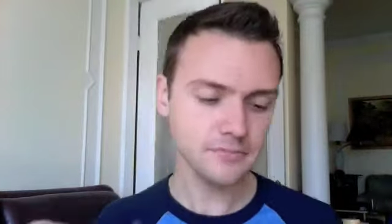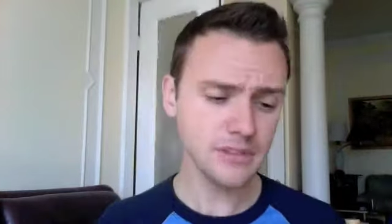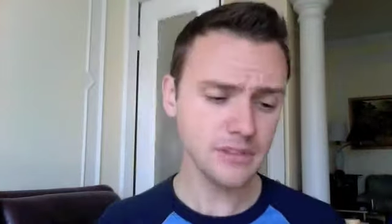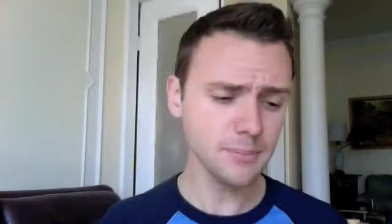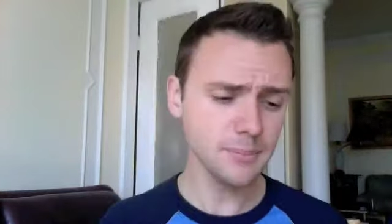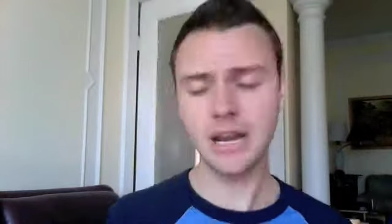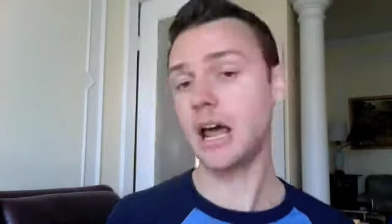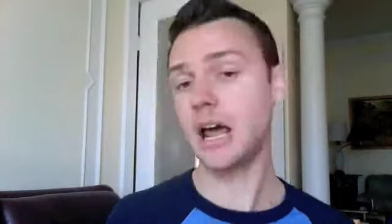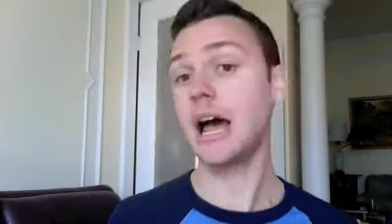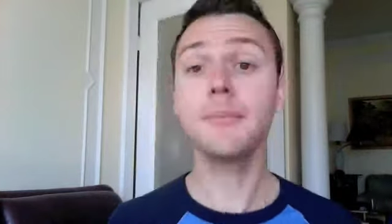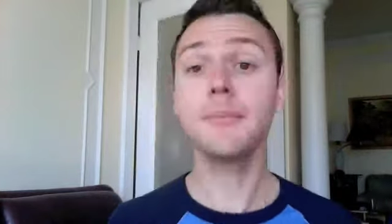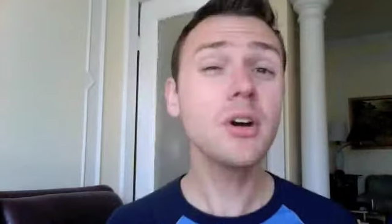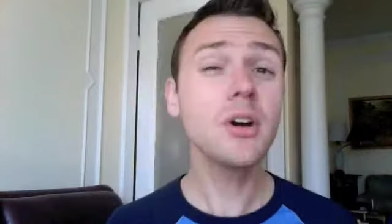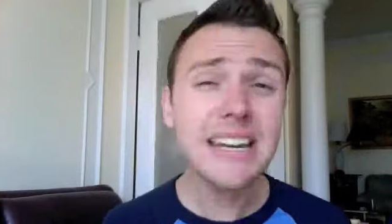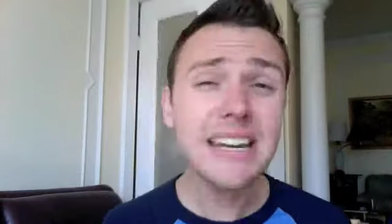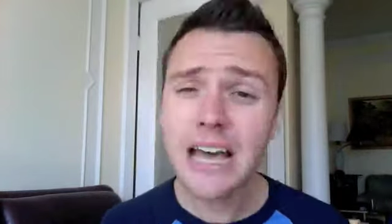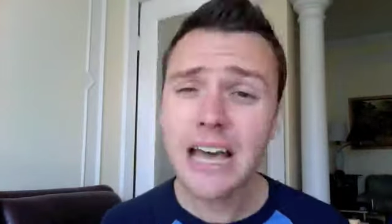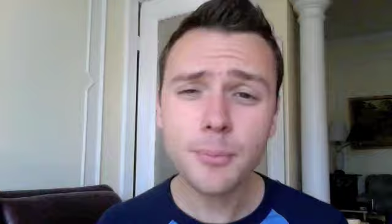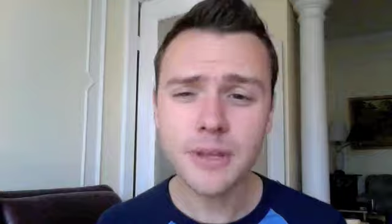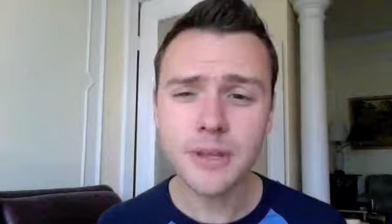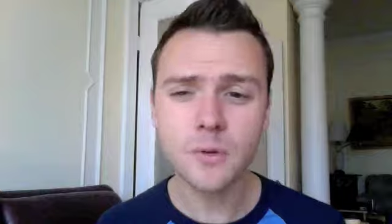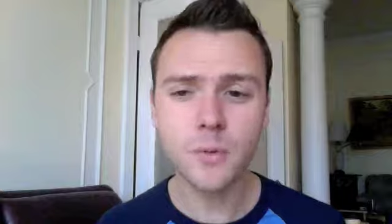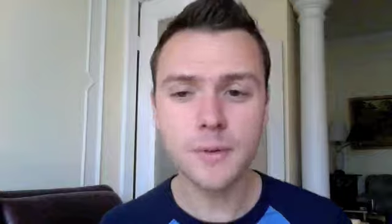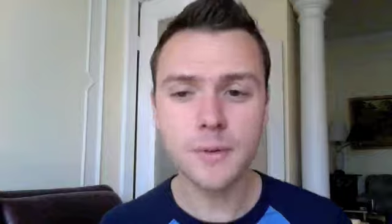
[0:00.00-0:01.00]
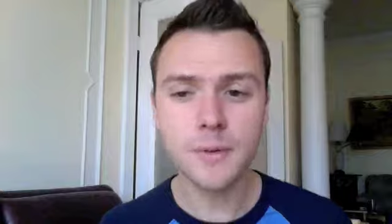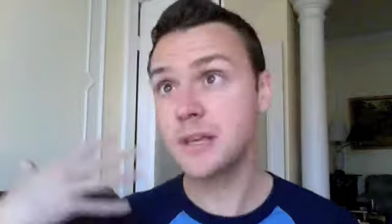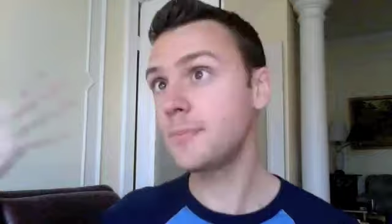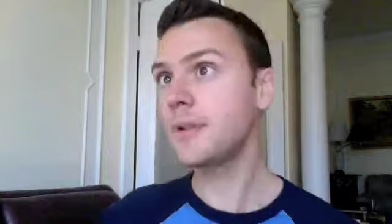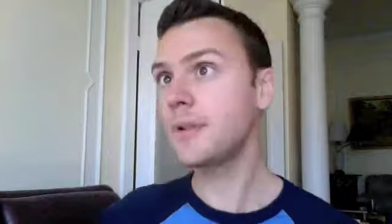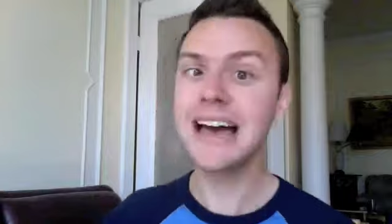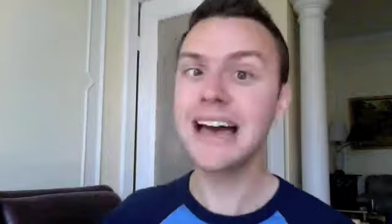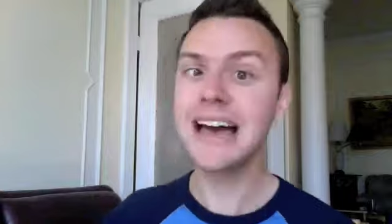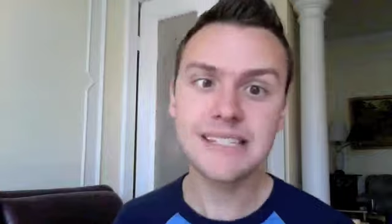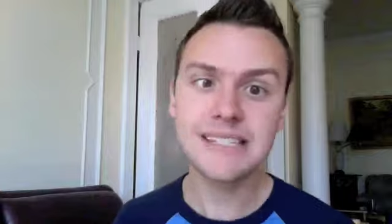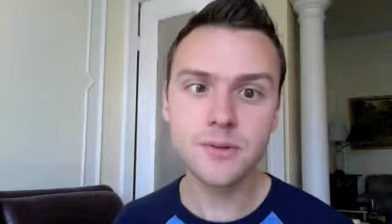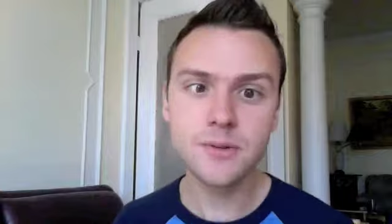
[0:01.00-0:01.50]
But I'm going to help you. When people
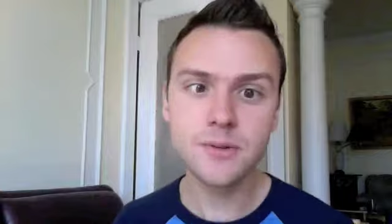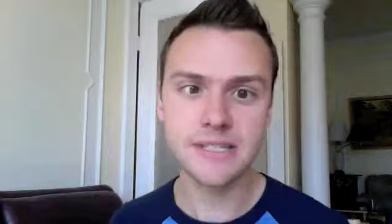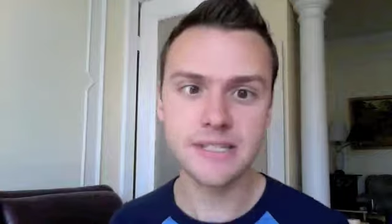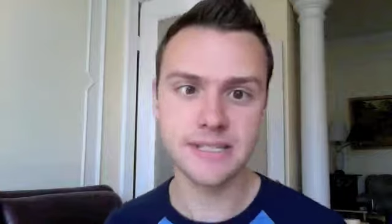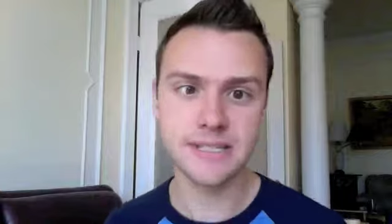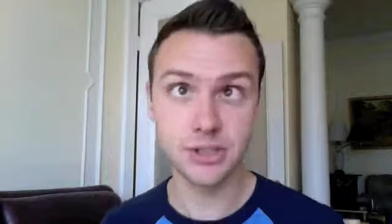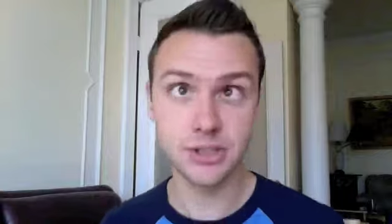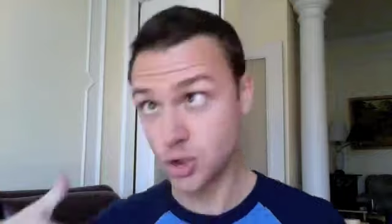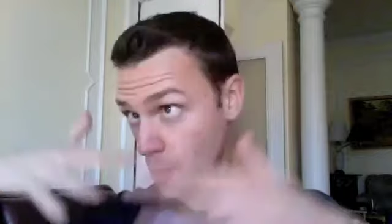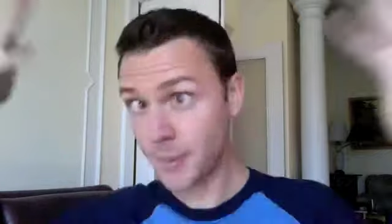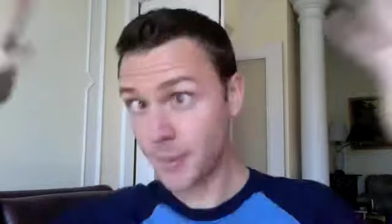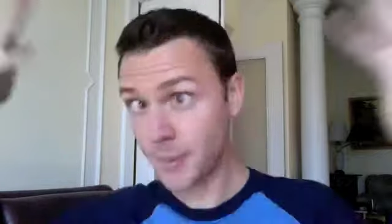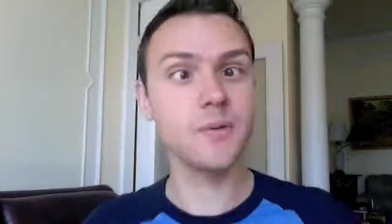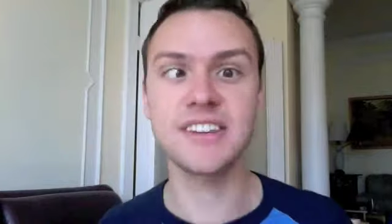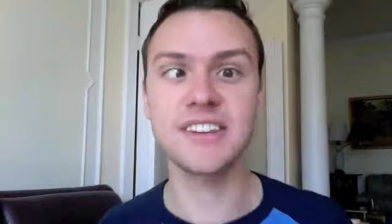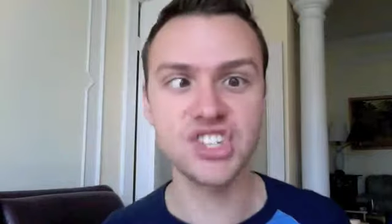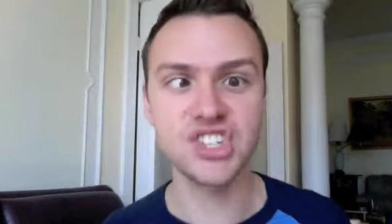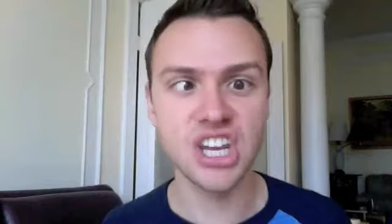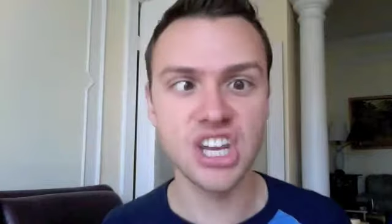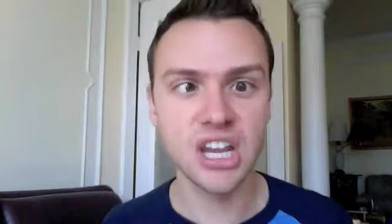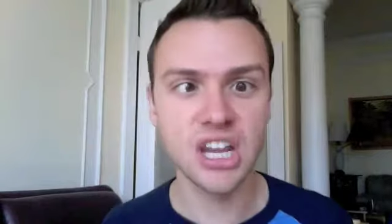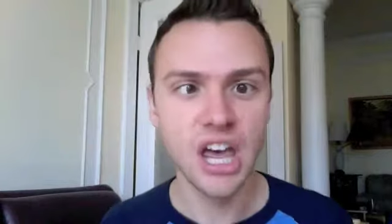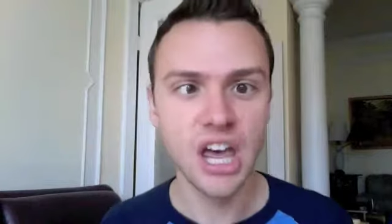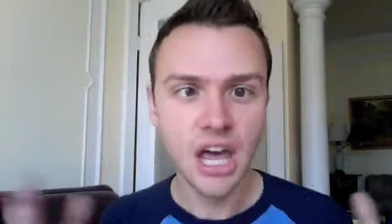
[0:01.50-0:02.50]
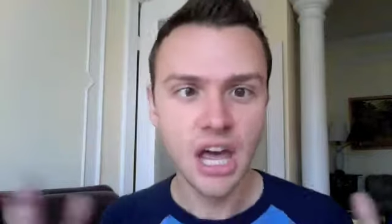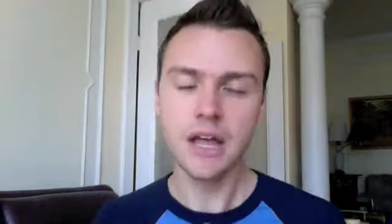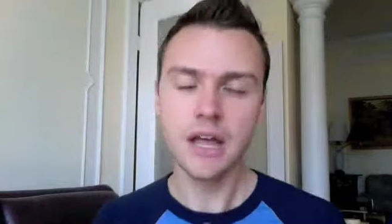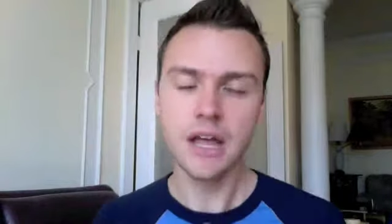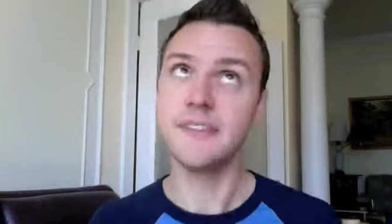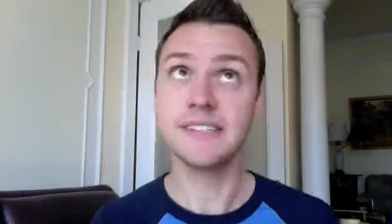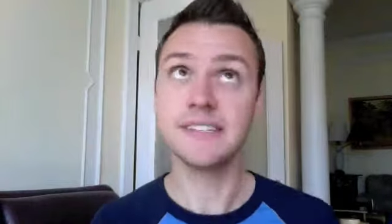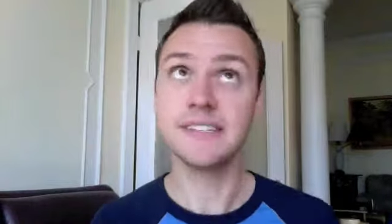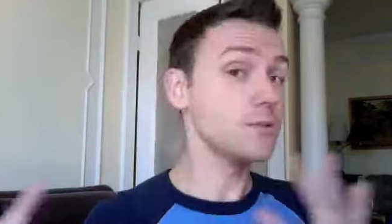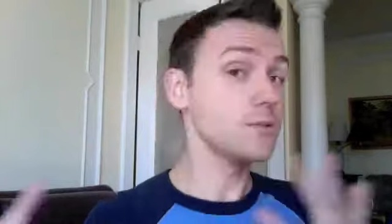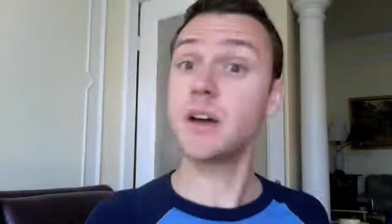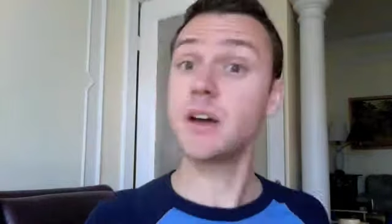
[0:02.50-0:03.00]
ask you this stupid question,
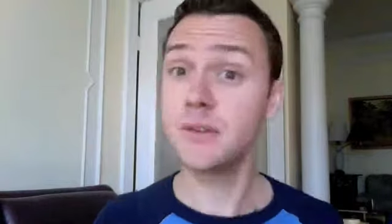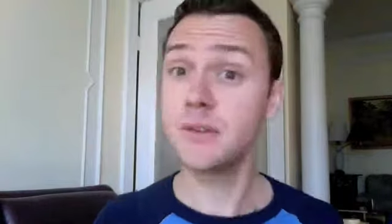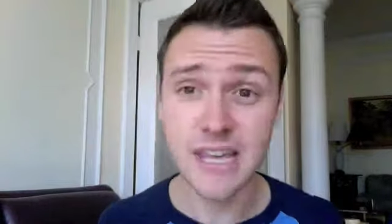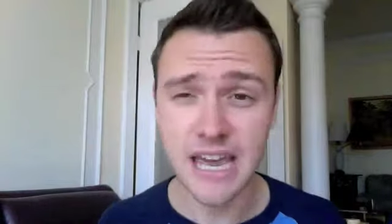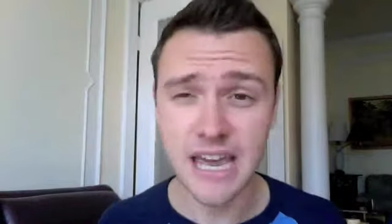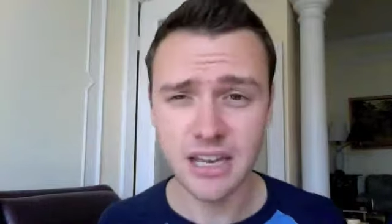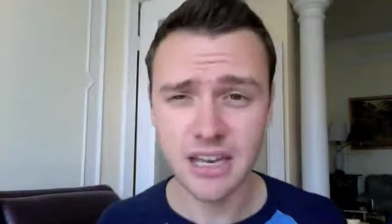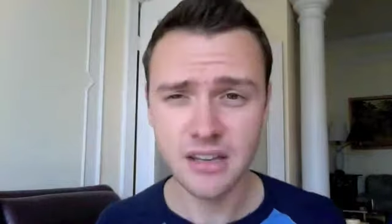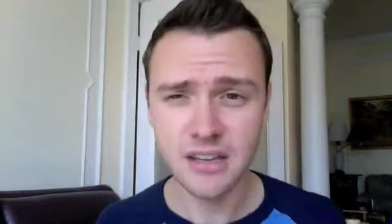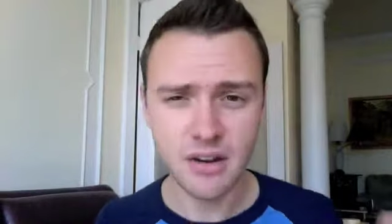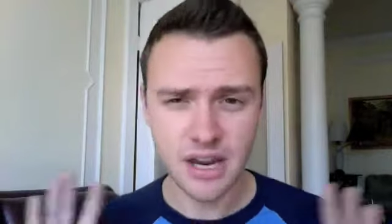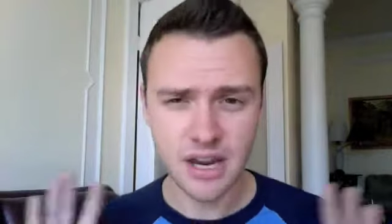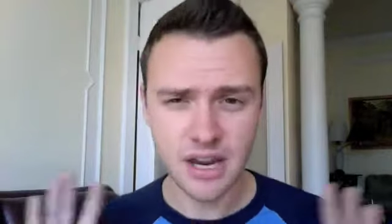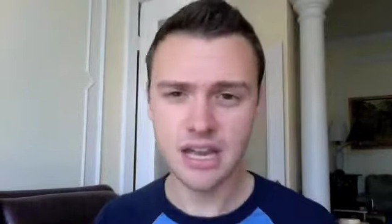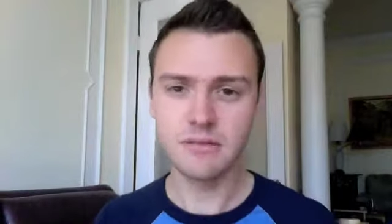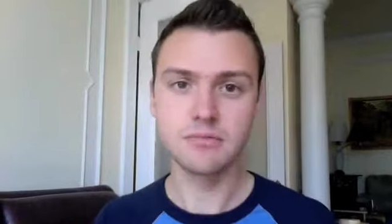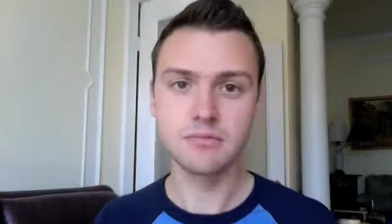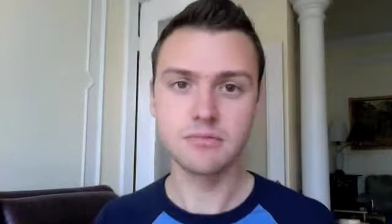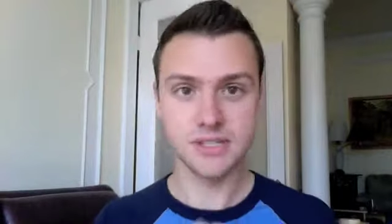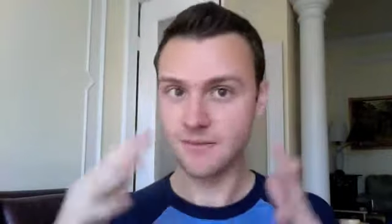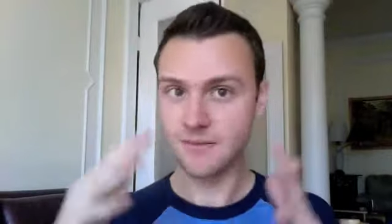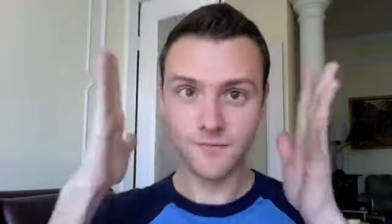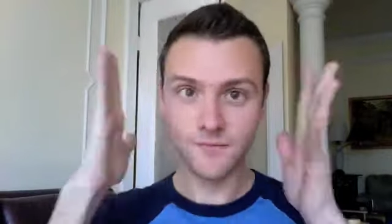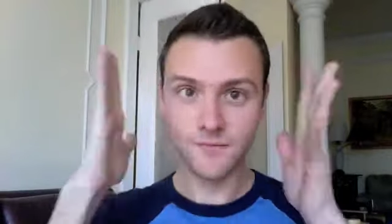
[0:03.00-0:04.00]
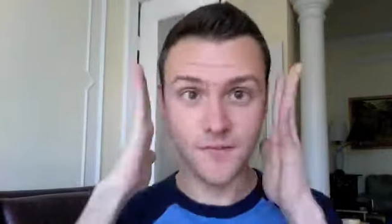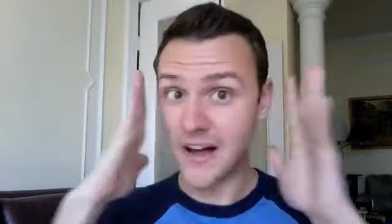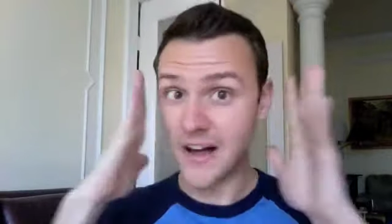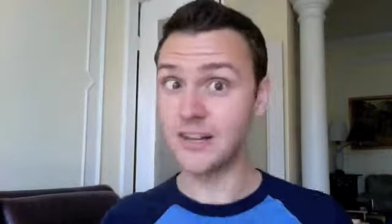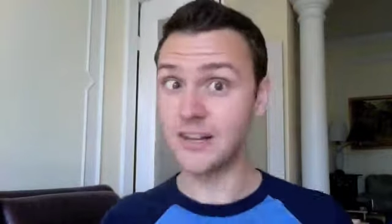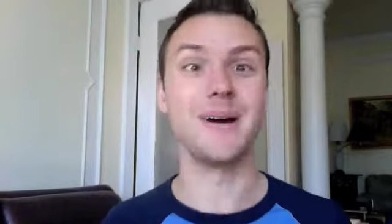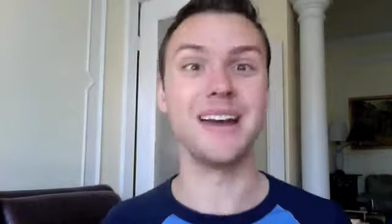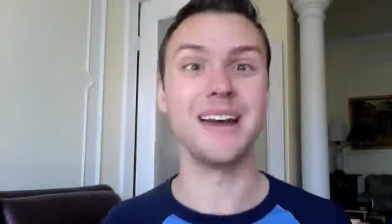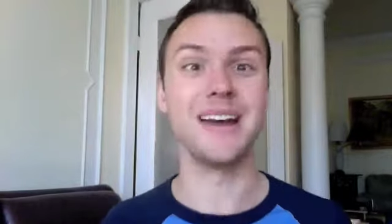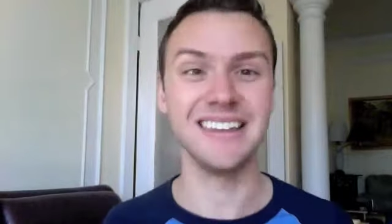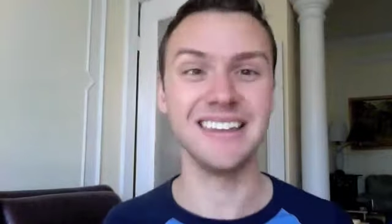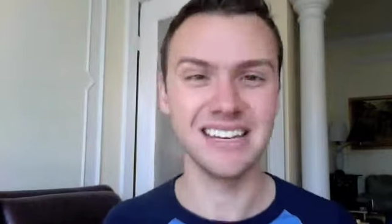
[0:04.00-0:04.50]
this is what you say, okay? Just follow
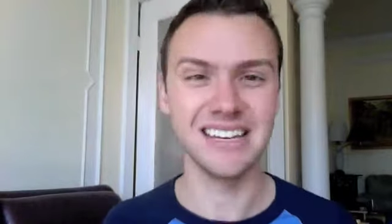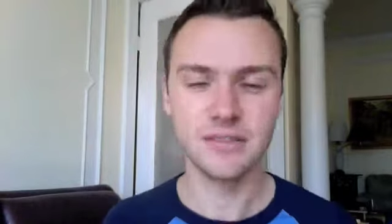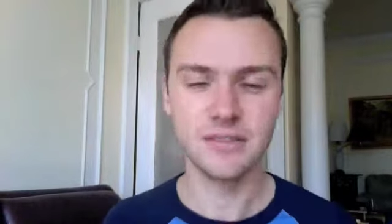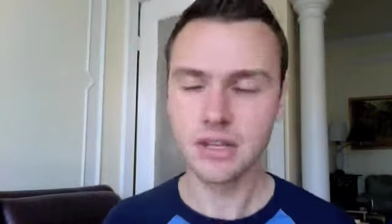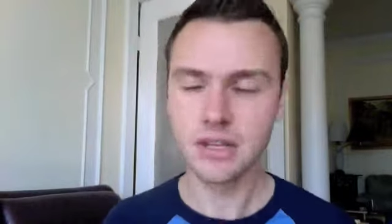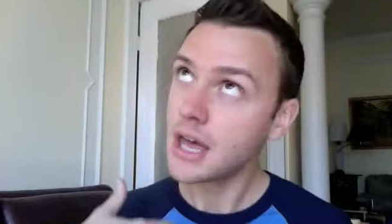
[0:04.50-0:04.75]
my lead.